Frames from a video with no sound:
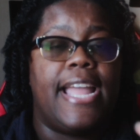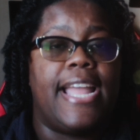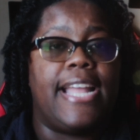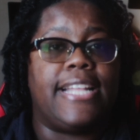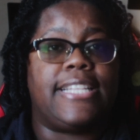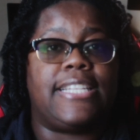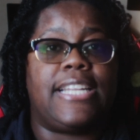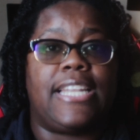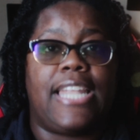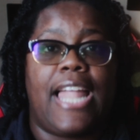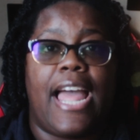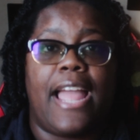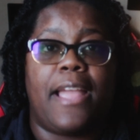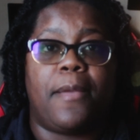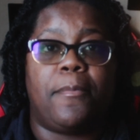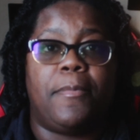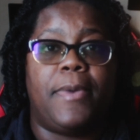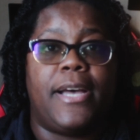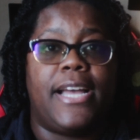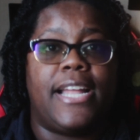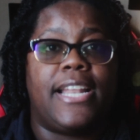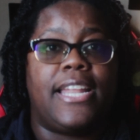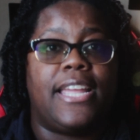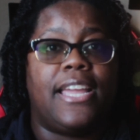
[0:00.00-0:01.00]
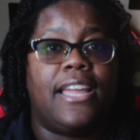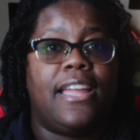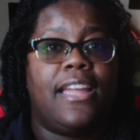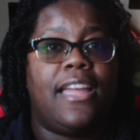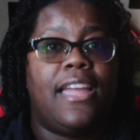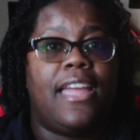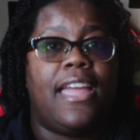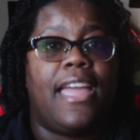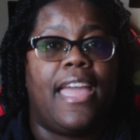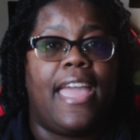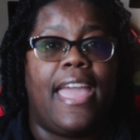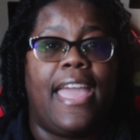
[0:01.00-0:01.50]
Hit the like button
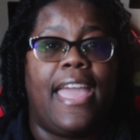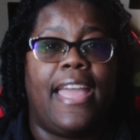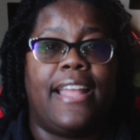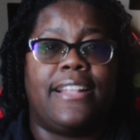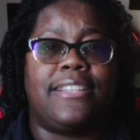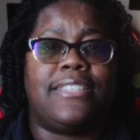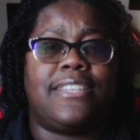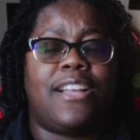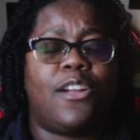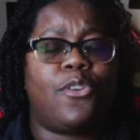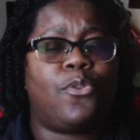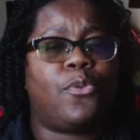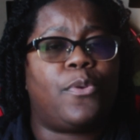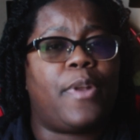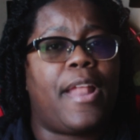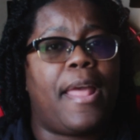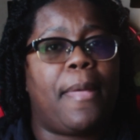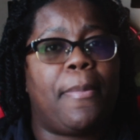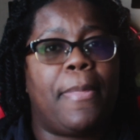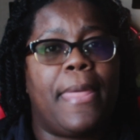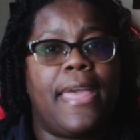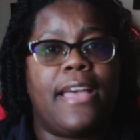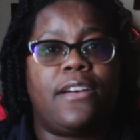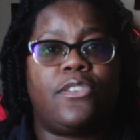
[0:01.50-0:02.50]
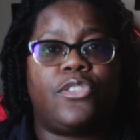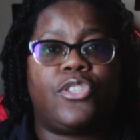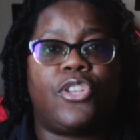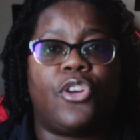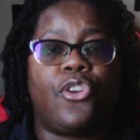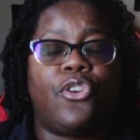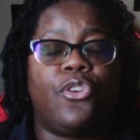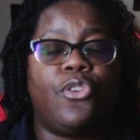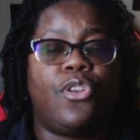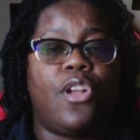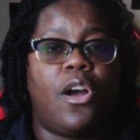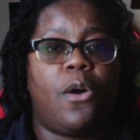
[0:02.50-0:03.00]
and turn on that bell so
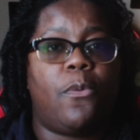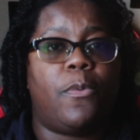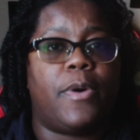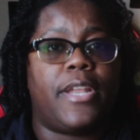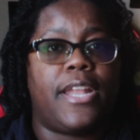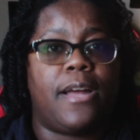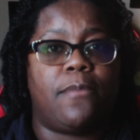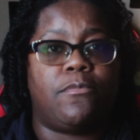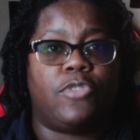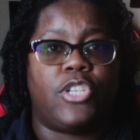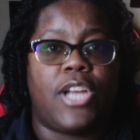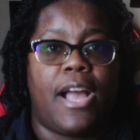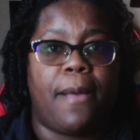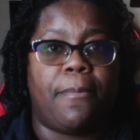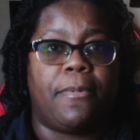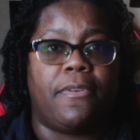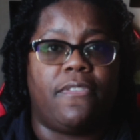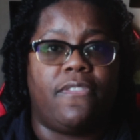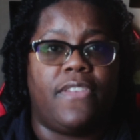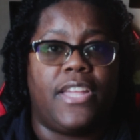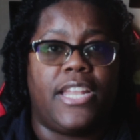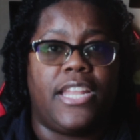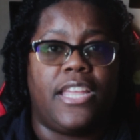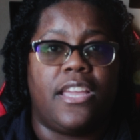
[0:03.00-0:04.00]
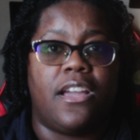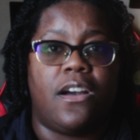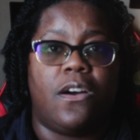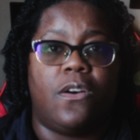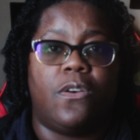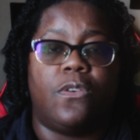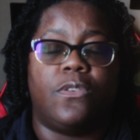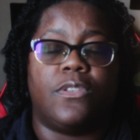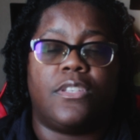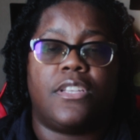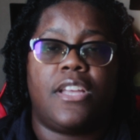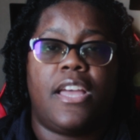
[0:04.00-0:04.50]
you know when I'm dropping
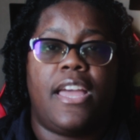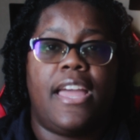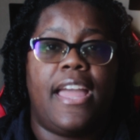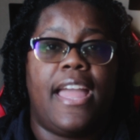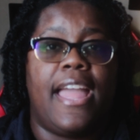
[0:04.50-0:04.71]
videos.